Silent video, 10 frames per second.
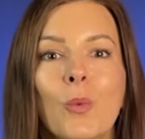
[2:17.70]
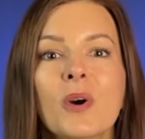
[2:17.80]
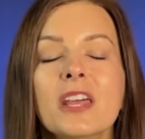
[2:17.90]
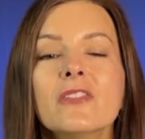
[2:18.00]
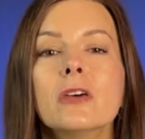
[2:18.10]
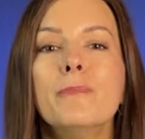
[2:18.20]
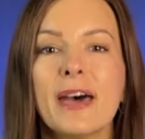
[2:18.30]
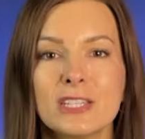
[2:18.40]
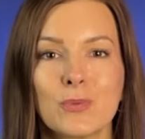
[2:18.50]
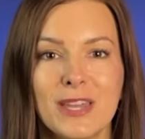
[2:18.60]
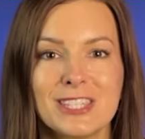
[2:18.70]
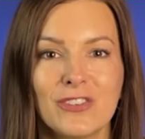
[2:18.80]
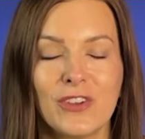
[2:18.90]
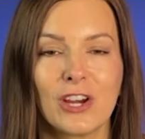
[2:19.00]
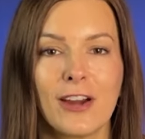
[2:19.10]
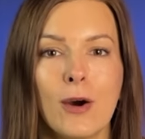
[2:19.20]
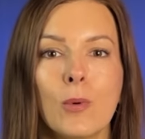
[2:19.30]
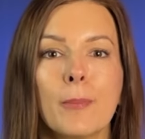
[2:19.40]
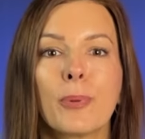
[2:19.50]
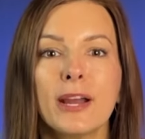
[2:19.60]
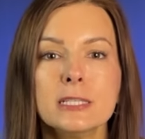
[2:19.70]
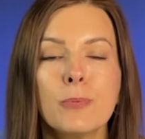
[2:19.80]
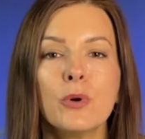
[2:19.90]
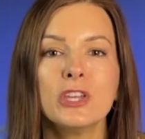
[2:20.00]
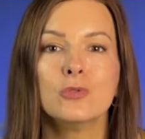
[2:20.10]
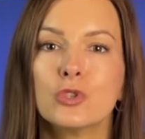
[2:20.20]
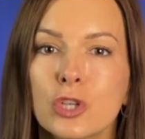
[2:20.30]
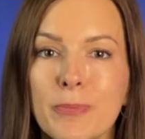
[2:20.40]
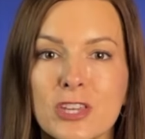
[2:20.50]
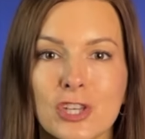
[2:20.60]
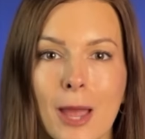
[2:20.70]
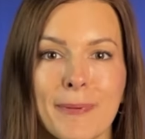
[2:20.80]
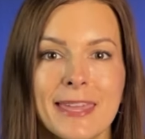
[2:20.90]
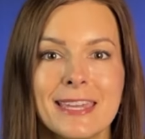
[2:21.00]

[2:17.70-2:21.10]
One of the best ways to figure out what price point you should be shopping